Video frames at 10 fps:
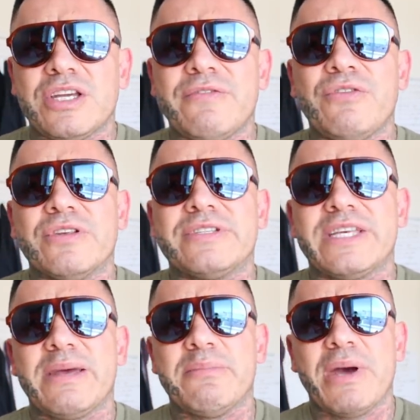give you the
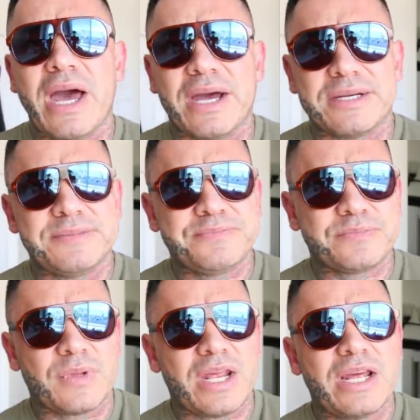same back.
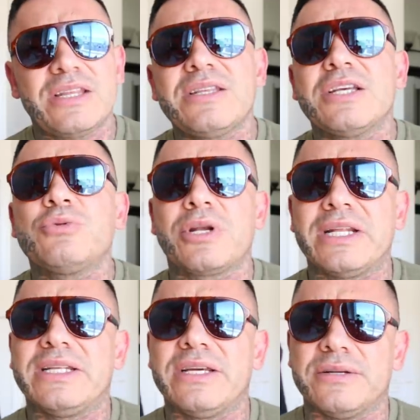And I think that's what
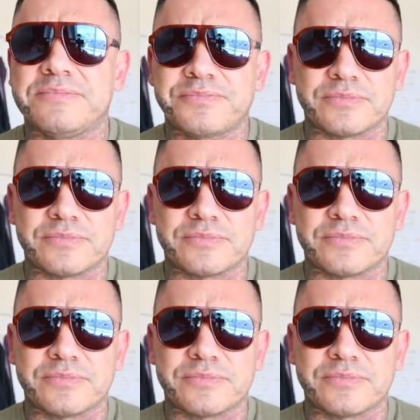I did.